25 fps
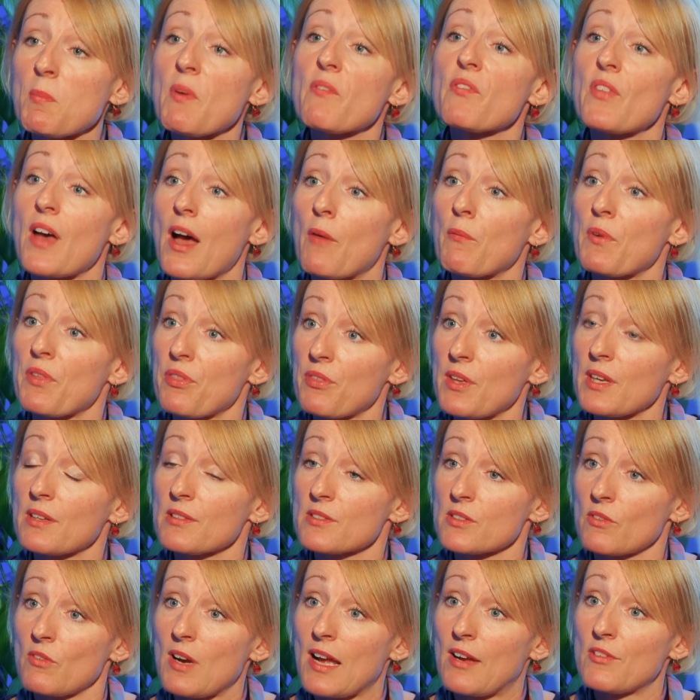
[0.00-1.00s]
of that we think
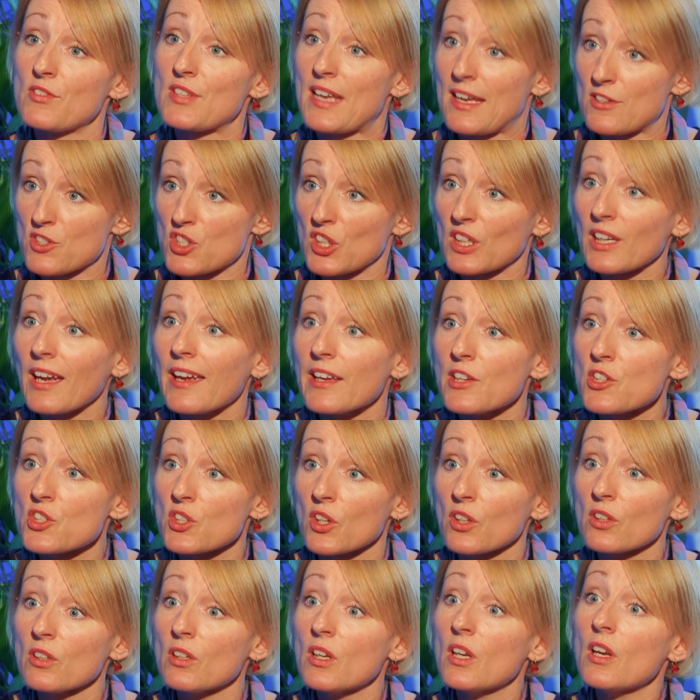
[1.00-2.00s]
is around
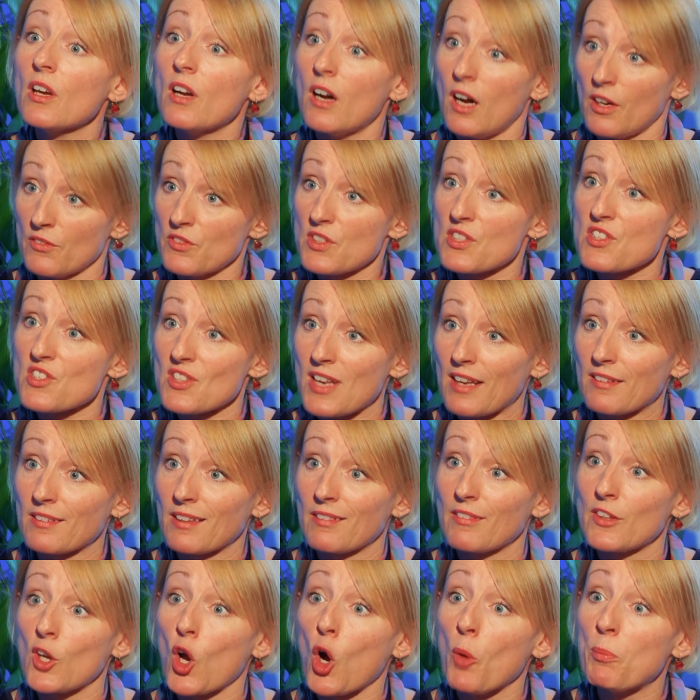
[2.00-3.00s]
education, understanding
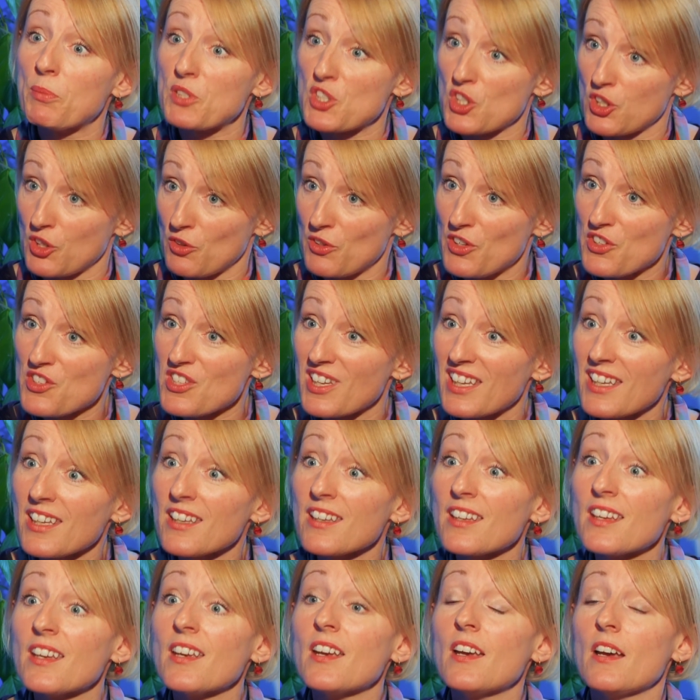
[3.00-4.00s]
the opportunity.
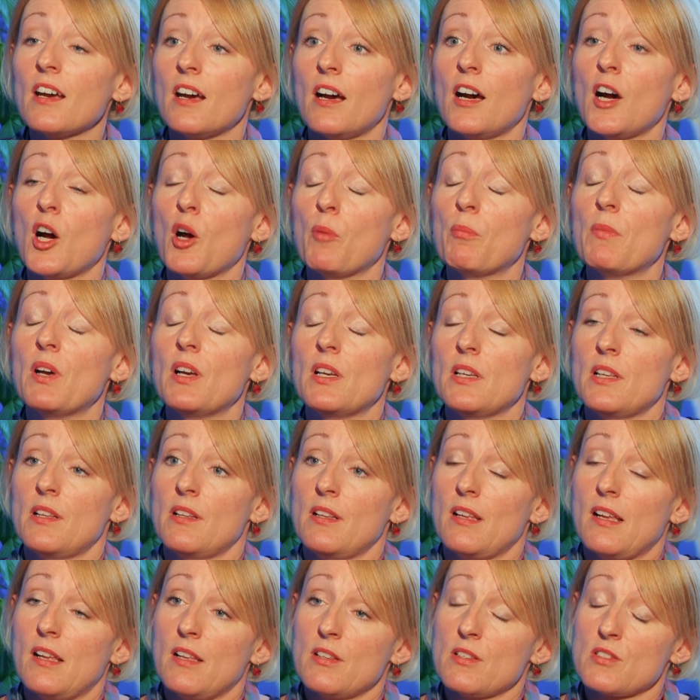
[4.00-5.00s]

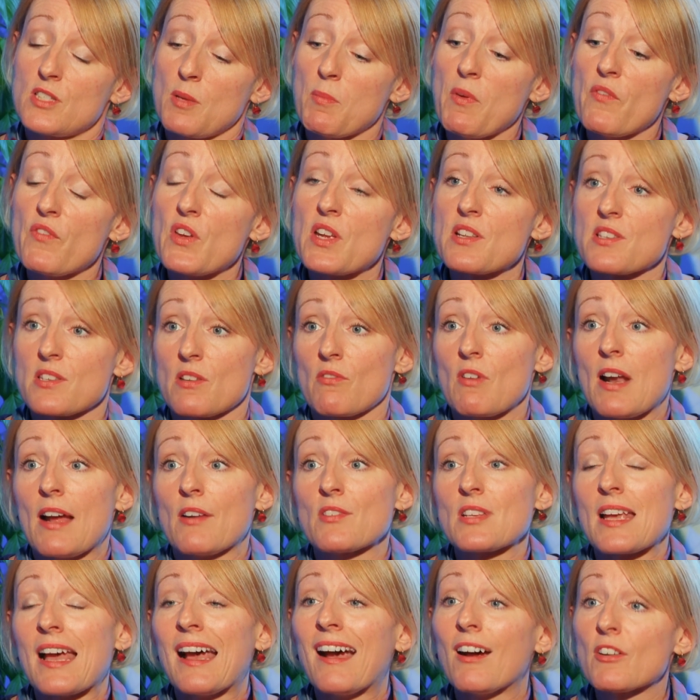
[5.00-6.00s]
Some of it's
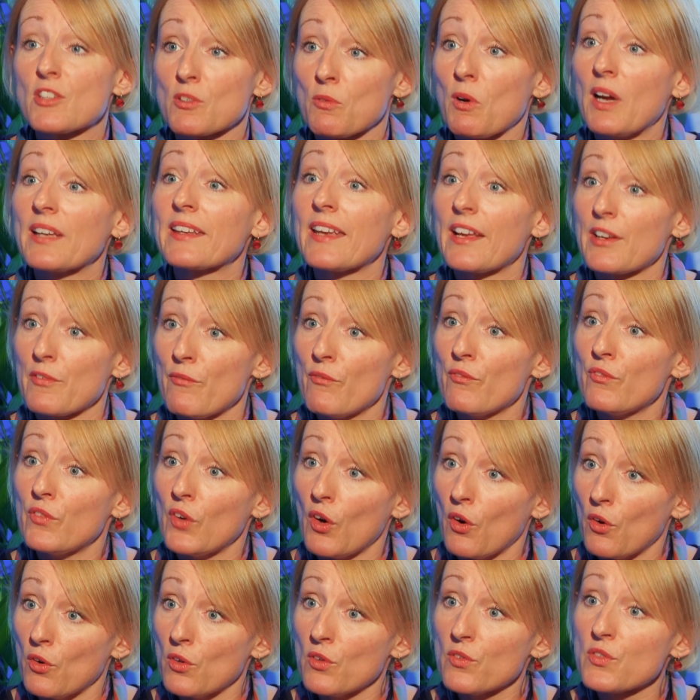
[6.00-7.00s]
around how do I get
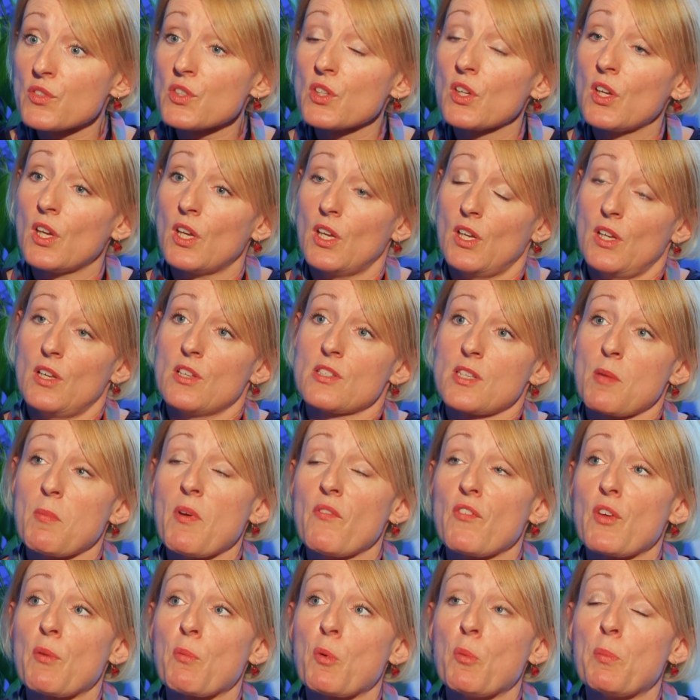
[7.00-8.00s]
involved. Some
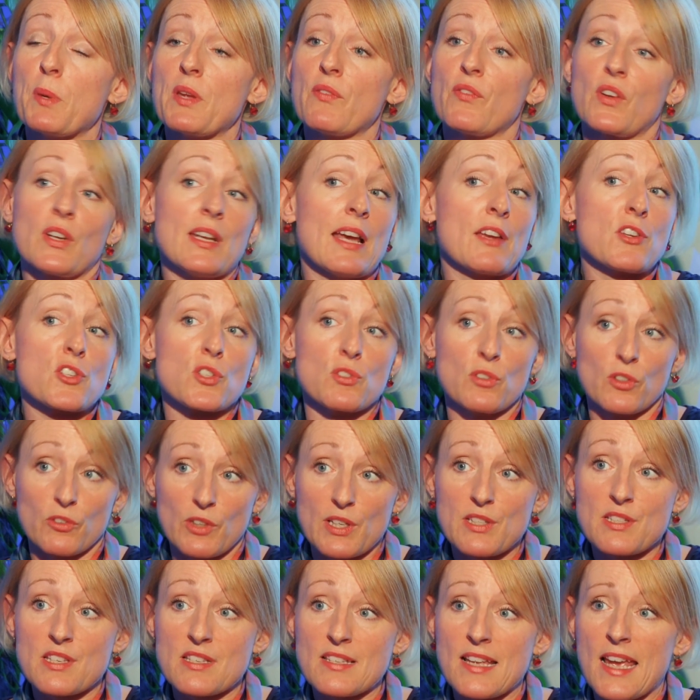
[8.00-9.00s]
of it will be for National
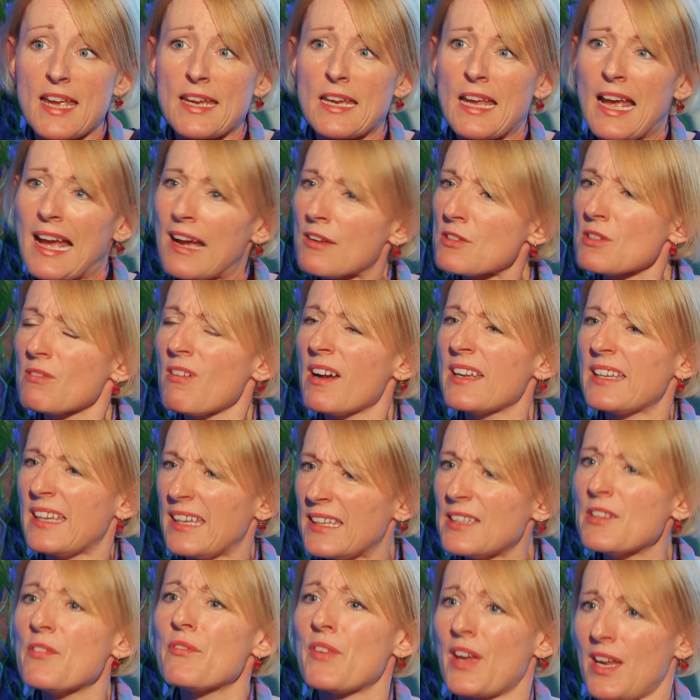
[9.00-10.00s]
Grid to say, how do I
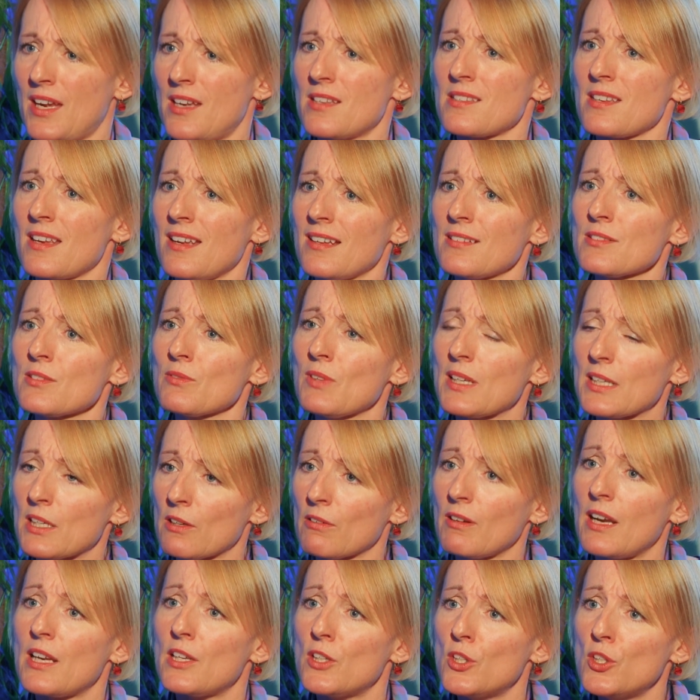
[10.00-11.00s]
innovate? How do I
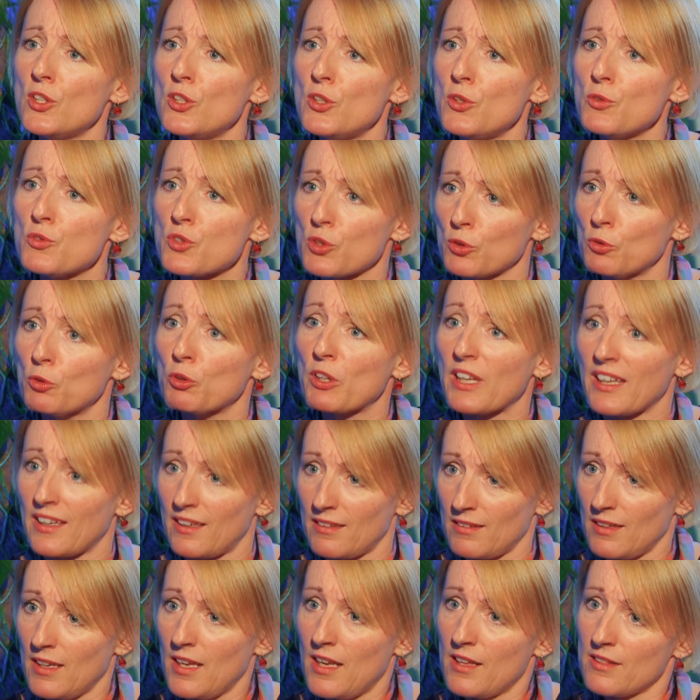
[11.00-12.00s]
create new
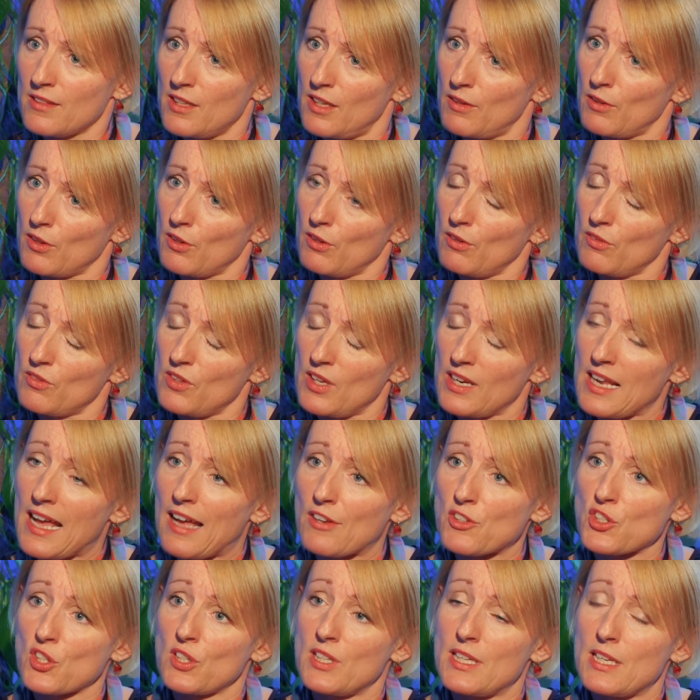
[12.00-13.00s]
toolkit that
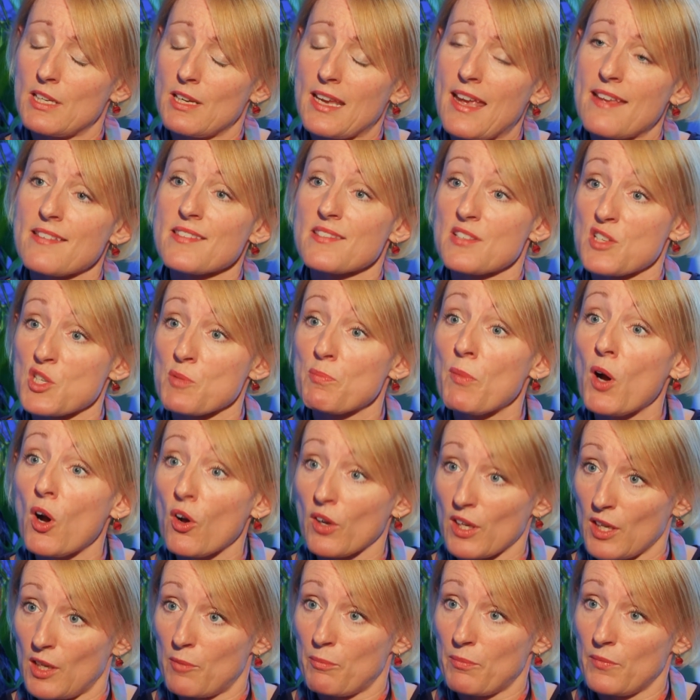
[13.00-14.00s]
actually gets this
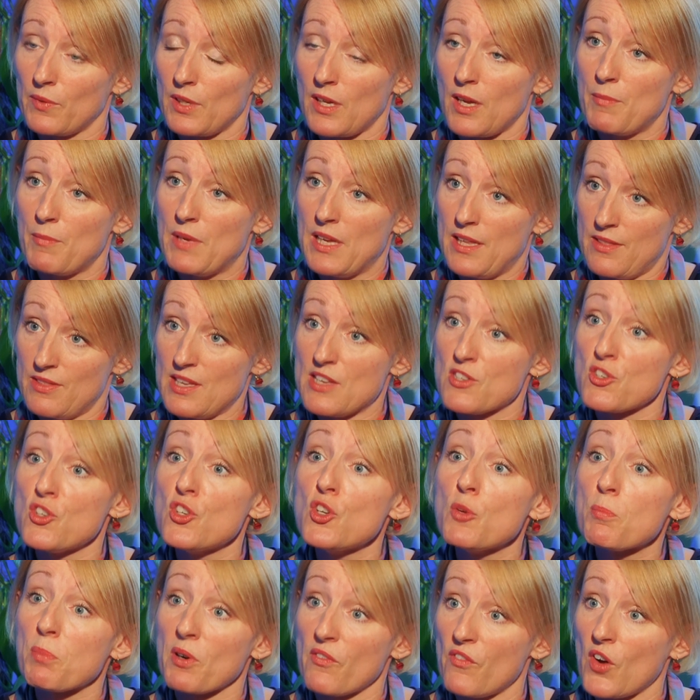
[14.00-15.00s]
market, these
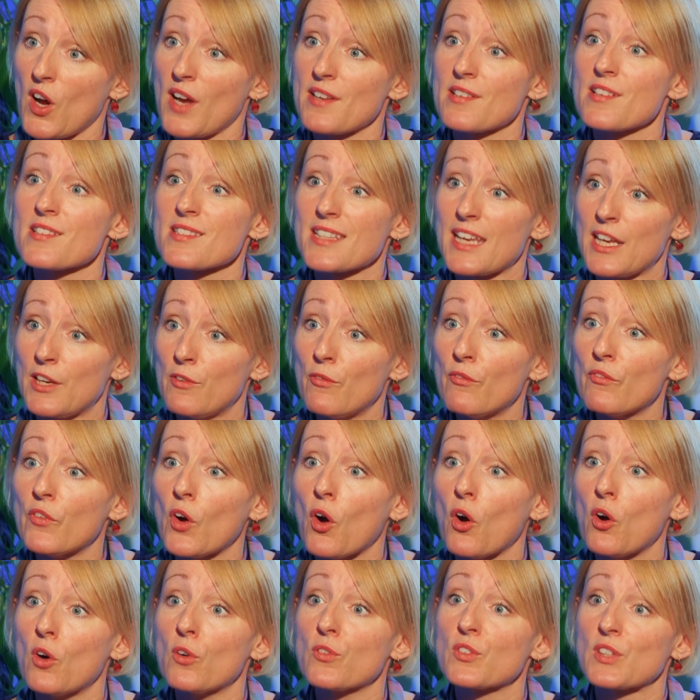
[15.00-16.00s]
new providers
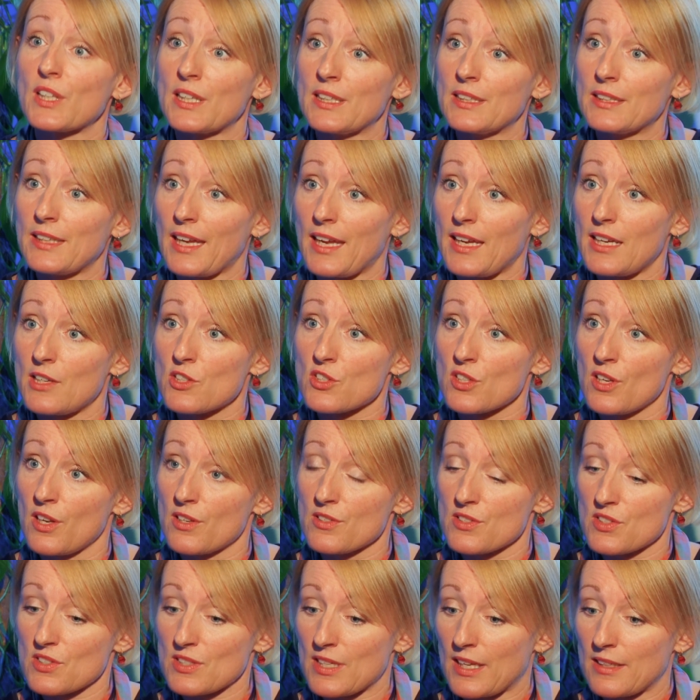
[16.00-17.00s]
involved, engaged and
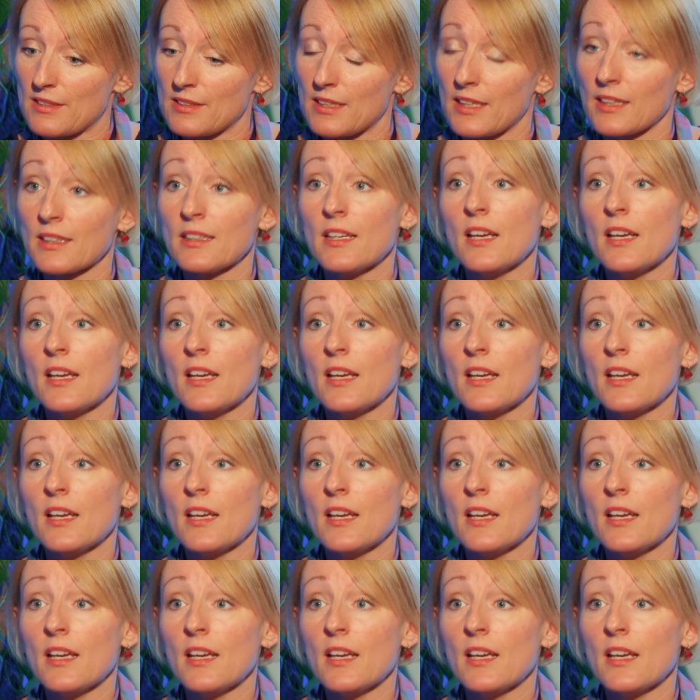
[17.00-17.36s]
understanding.